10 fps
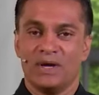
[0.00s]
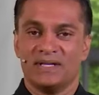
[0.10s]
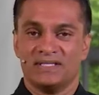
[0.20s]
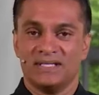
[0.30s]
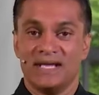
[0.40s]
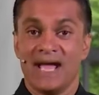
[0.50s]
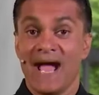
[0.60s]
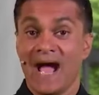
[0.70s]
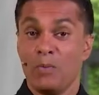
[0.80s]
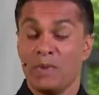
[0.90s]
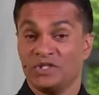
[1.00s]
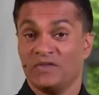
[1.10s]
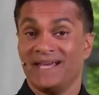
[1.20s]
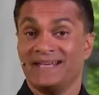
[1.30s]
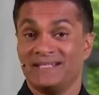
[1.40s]
to see how much of
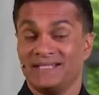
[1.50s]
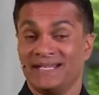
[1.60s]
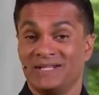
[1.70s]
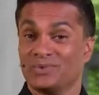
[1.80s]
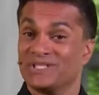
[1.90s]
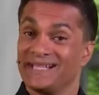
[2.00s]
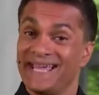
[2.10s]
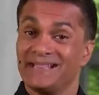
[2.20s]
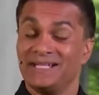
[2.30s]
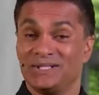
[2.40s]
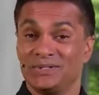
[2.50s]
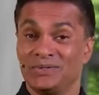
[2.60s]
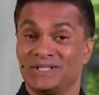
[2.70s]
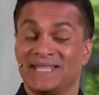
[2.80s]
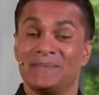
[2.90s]
that disease was likely due
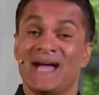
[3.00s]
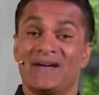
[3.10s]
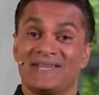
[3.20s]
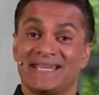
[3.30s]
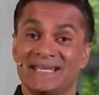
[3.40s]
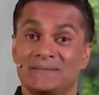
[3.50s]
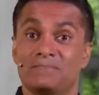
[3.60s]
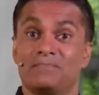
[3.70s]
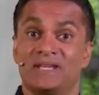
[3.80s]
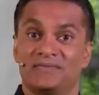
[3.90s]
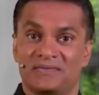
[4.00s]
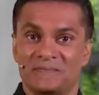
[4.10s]
to them having eaten beef,